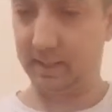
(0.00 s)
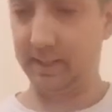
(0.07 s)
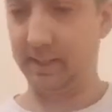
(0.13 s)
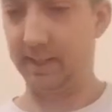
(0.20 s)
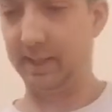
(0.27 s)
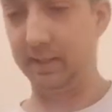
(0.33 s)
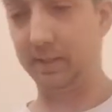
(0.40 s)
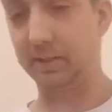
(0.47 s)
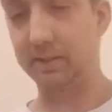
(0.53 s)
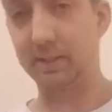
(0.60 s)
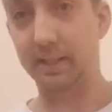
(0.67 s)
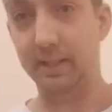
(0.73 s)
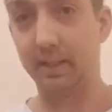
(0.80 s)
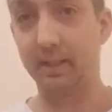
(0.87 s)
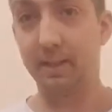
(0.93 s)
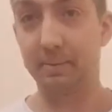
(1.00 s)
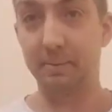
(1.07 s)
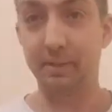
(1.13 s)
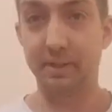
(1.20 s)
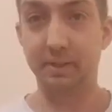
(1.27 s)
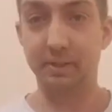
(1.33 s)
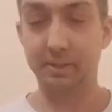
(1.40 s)
It looks like a lot of
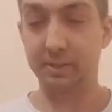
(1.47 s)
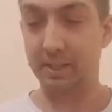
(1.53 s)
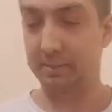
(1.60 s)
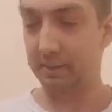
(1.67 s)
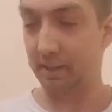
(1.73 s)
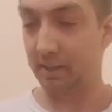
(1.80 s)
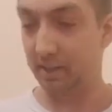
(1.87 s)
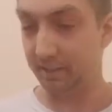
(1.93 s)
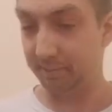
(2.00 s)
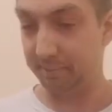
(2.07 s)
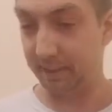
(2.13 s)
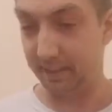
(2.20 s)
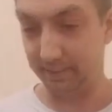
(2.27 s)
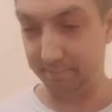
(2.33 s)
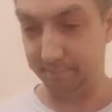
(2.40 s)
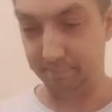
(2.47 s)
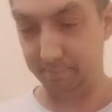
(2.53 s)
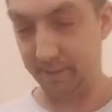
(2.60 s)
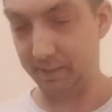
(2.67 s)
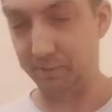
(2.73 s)
material is coming off, but it's